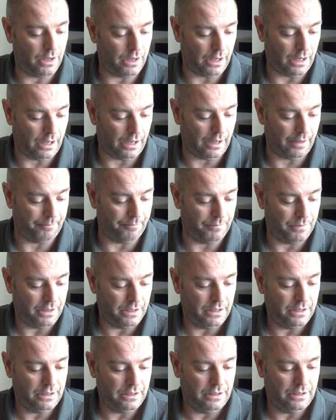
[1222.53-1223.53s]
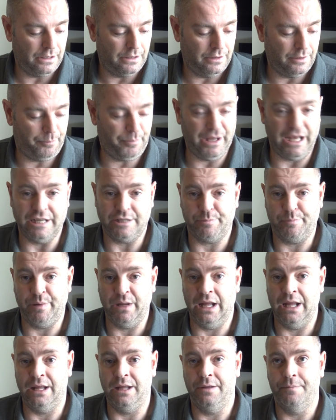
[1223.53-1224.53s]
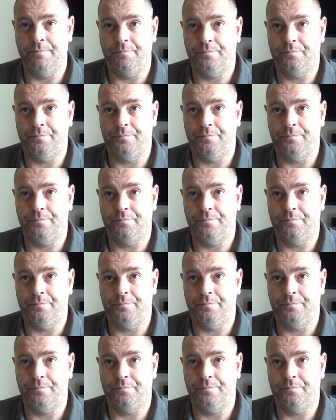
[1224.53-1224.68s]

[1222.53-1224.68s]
Um, the PSP.